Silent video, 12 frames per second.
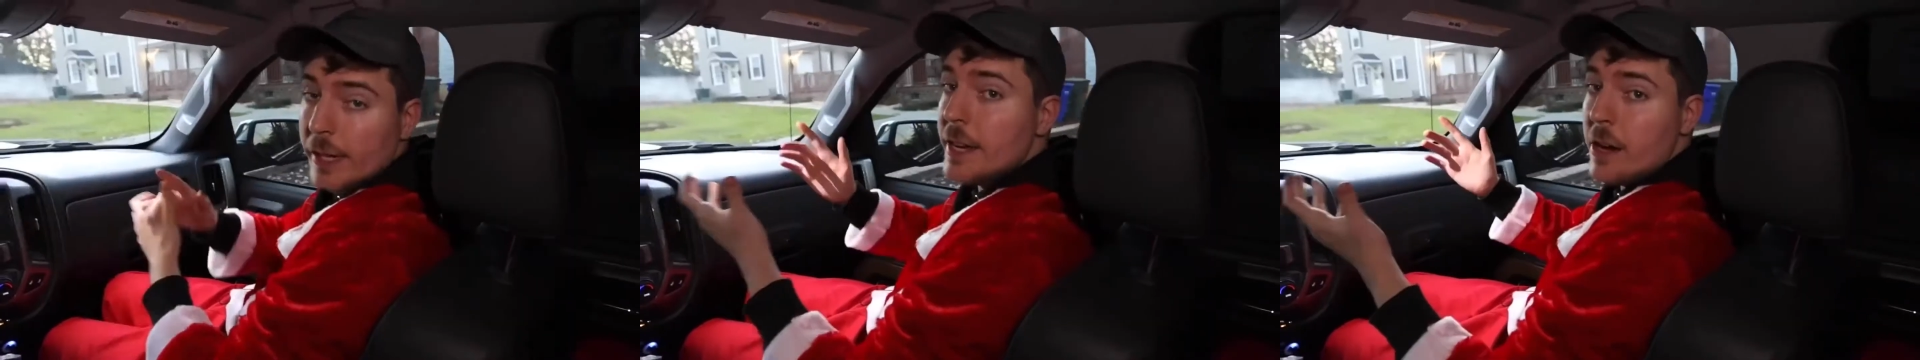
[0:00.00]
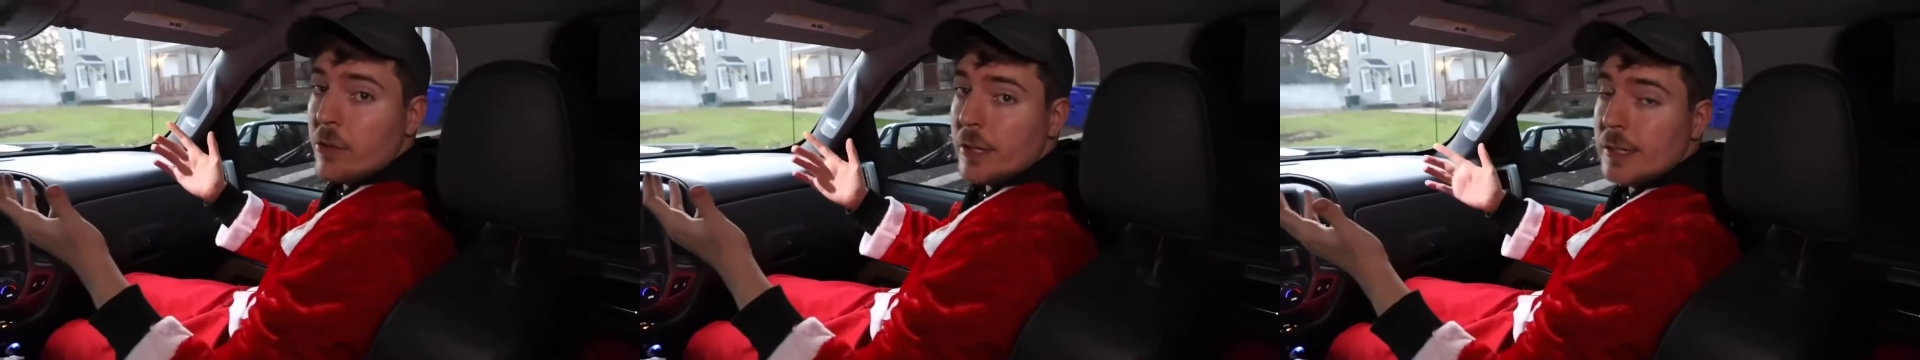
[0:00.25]

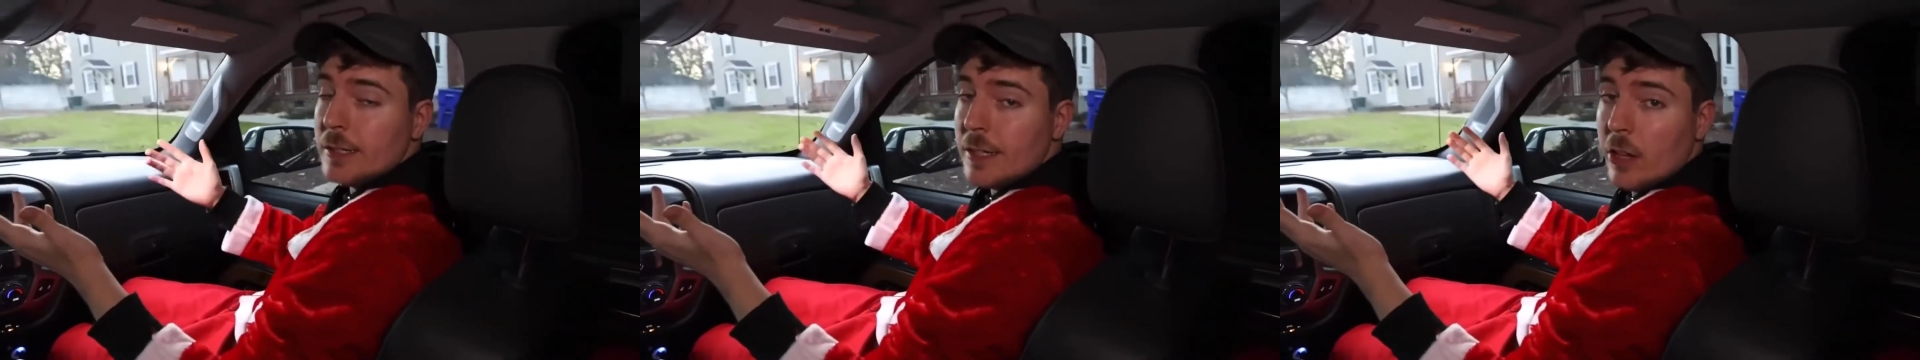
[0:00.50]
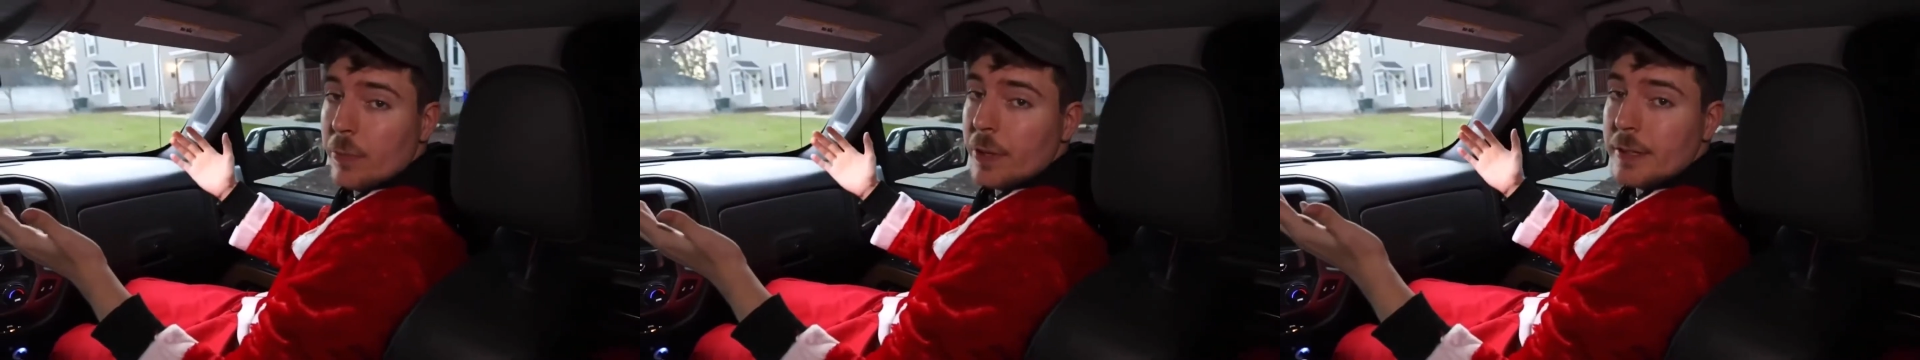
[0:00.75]
And now we're going to
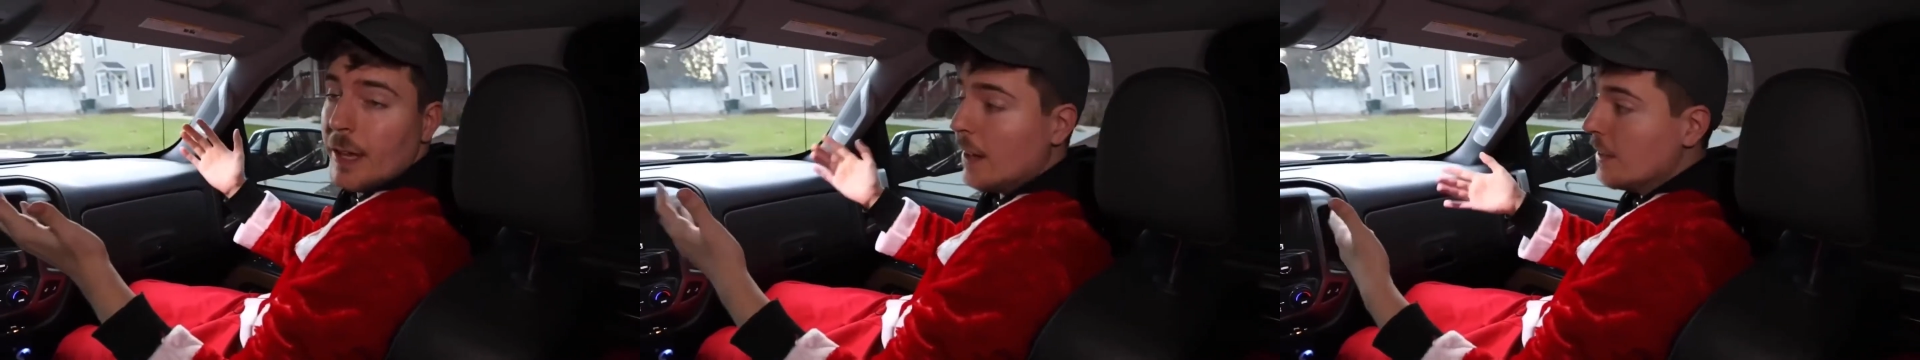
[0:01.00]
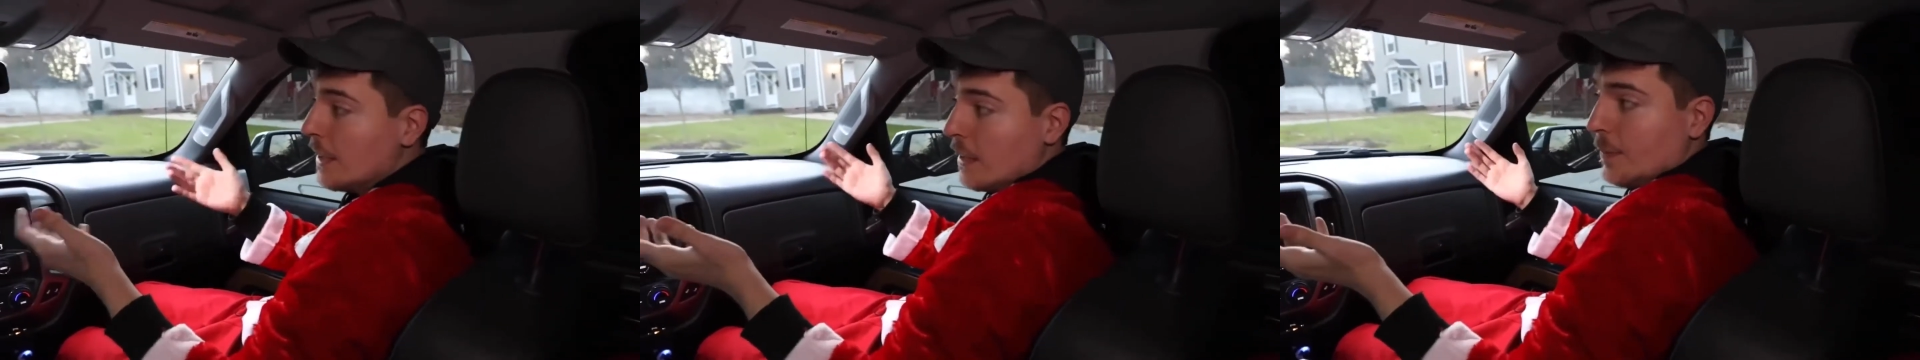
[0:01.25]
celebrate the
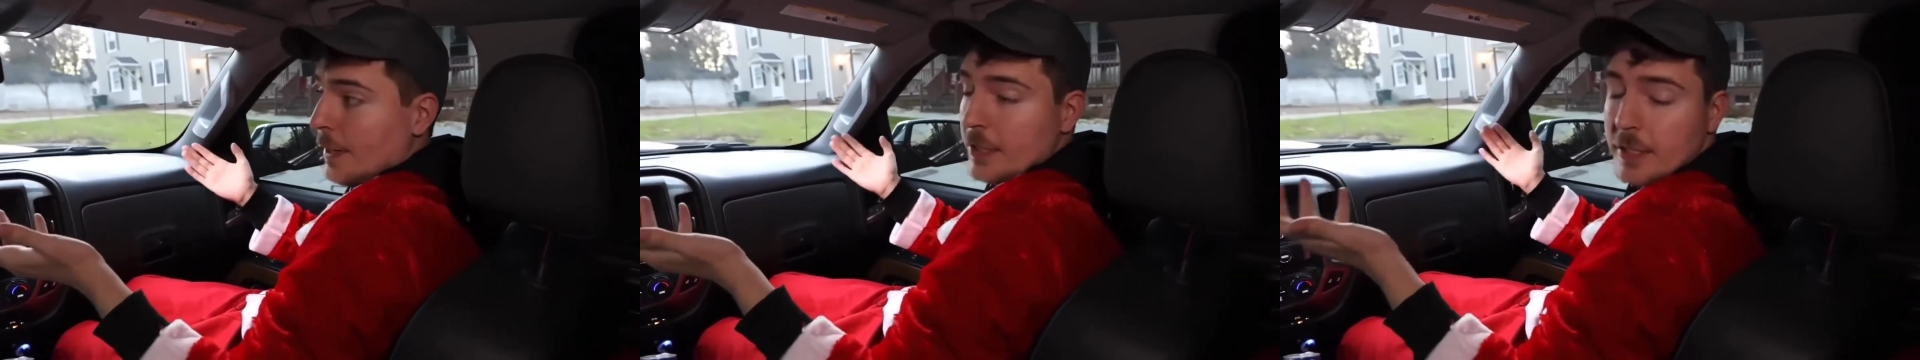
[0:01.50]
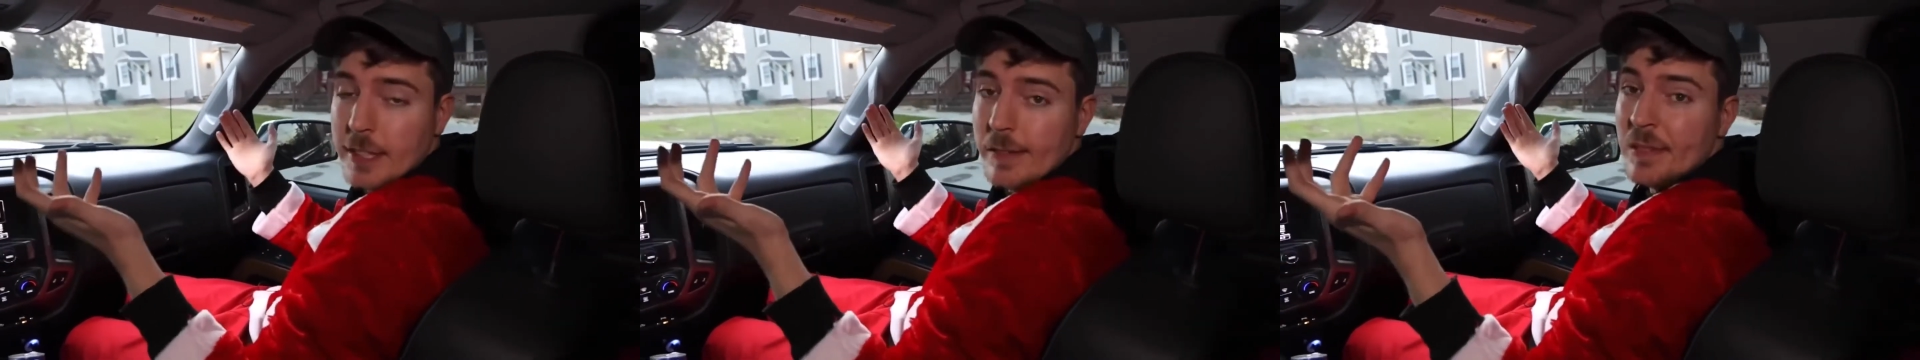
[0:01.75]
holidays
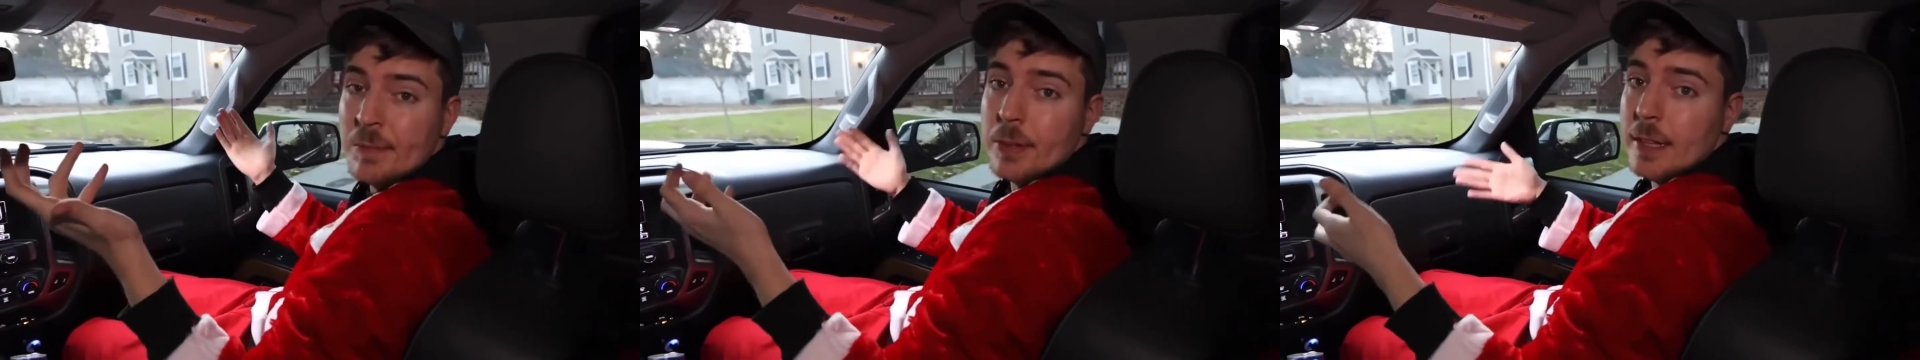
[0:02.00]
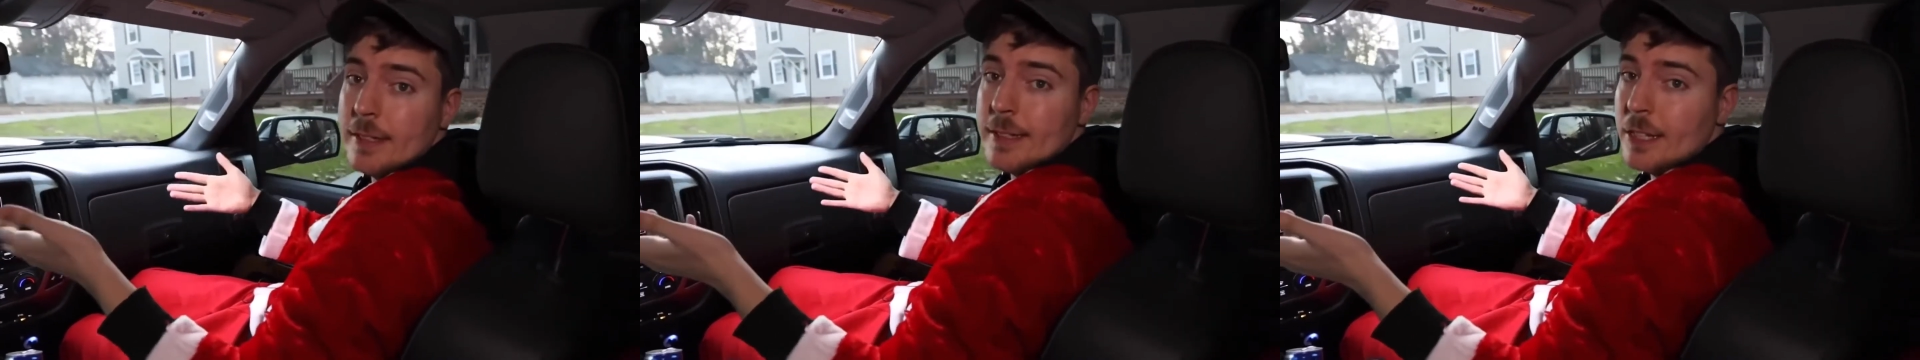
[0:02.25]
by just giving
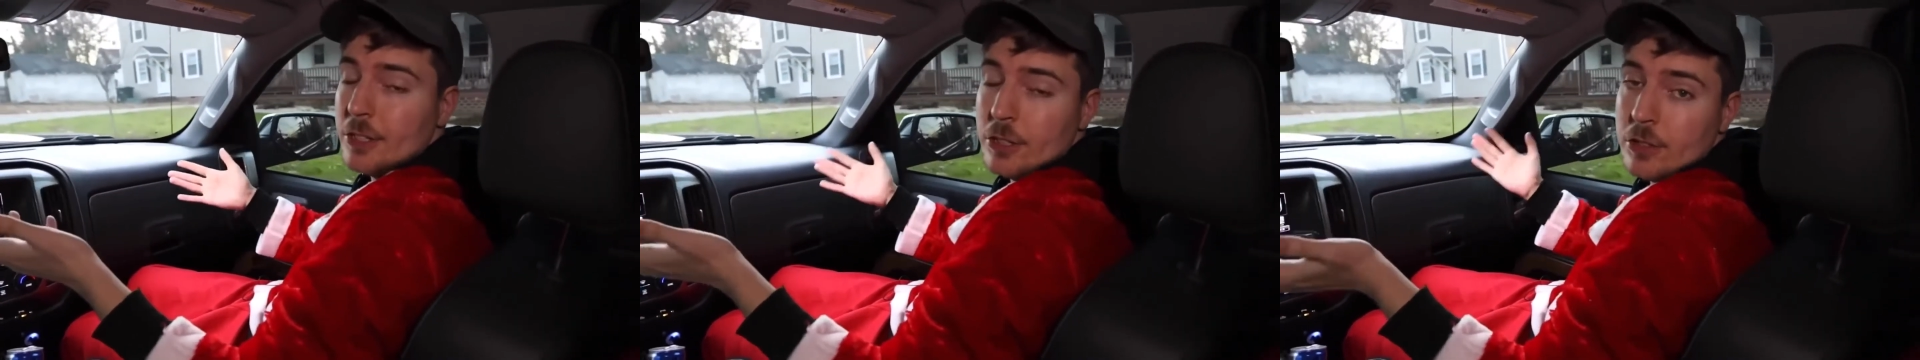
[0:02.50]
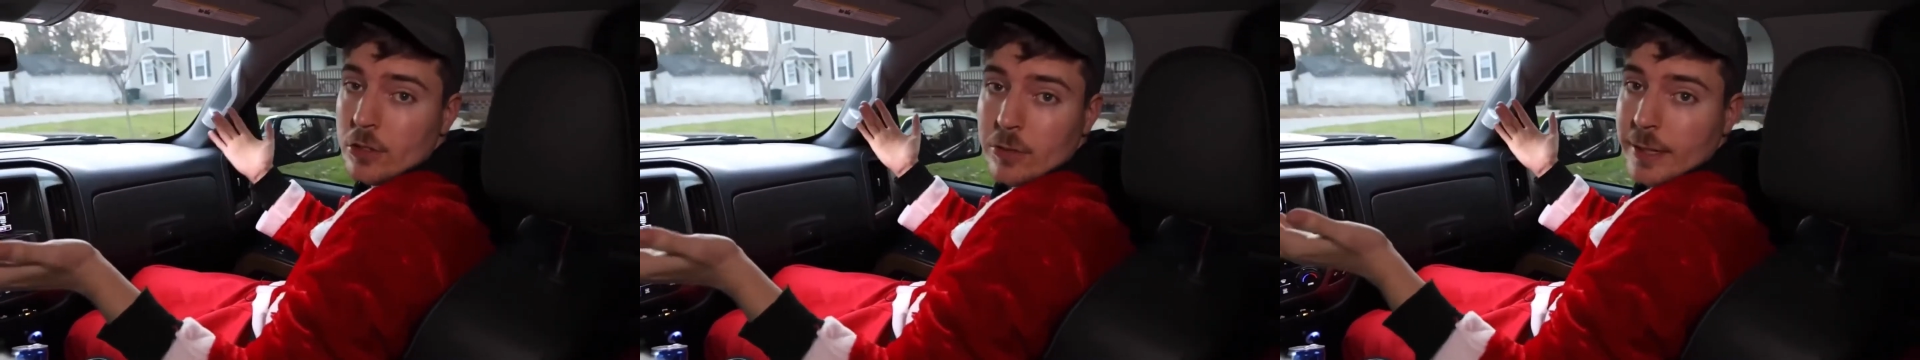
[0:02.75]

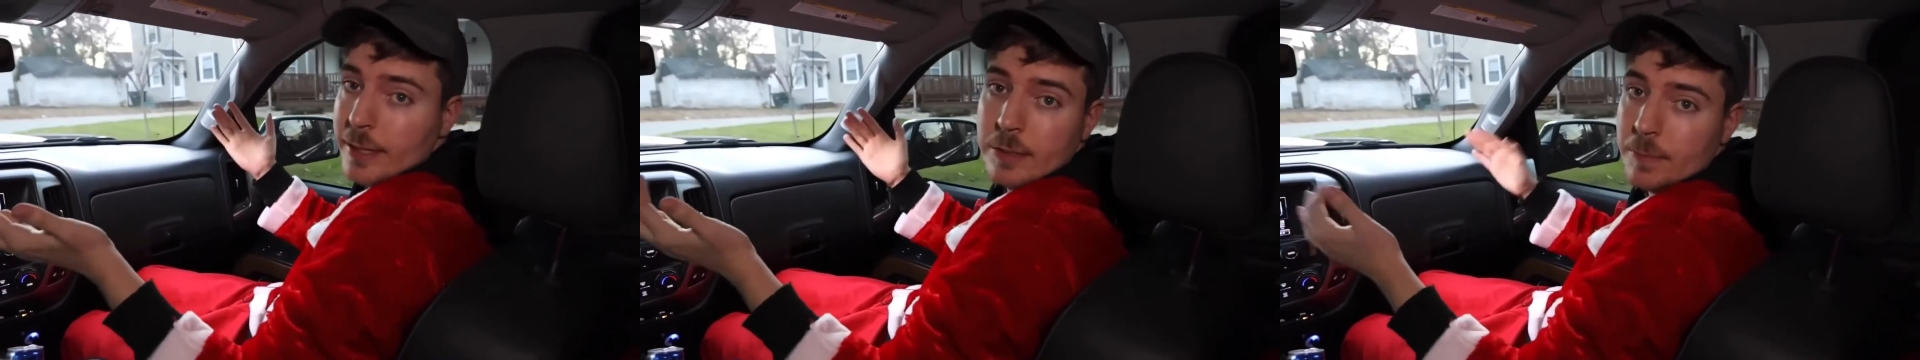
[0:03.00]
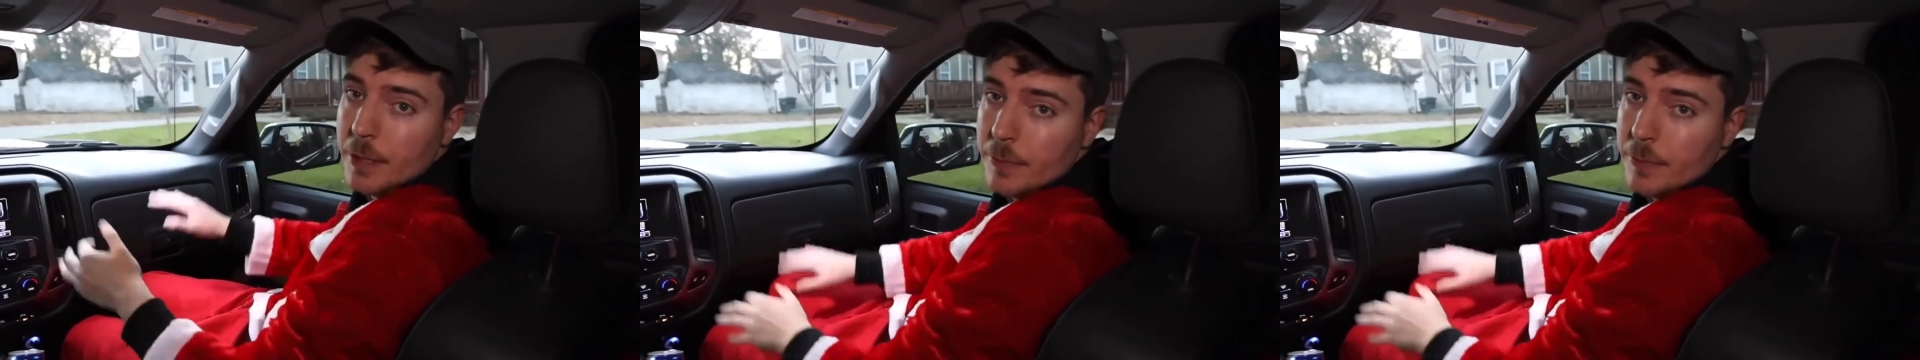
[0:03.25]
PlayStations to random